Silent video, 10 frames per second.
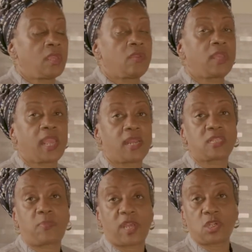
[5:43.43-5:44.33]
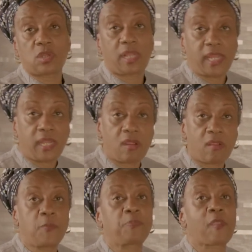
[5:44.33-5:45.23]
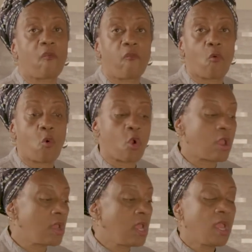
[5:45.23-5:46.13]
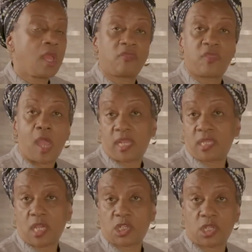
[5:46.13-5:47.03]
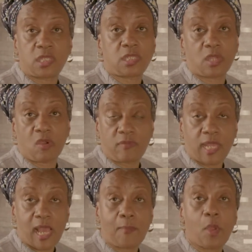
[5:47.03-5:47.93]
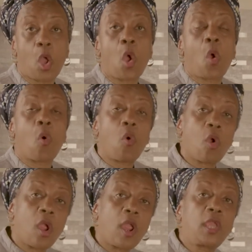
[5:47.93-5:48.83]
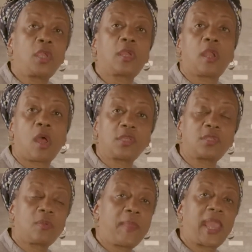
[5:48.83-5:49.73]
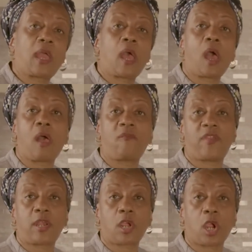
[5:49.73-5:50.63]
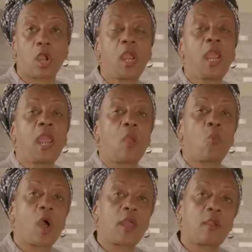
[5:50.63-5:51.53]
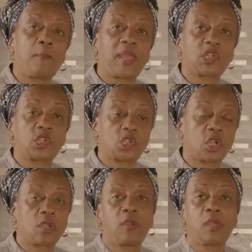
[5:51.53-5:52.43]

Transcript: You can get a special cleaner for the induction stove top, or you can also make a vinegar and water mixture,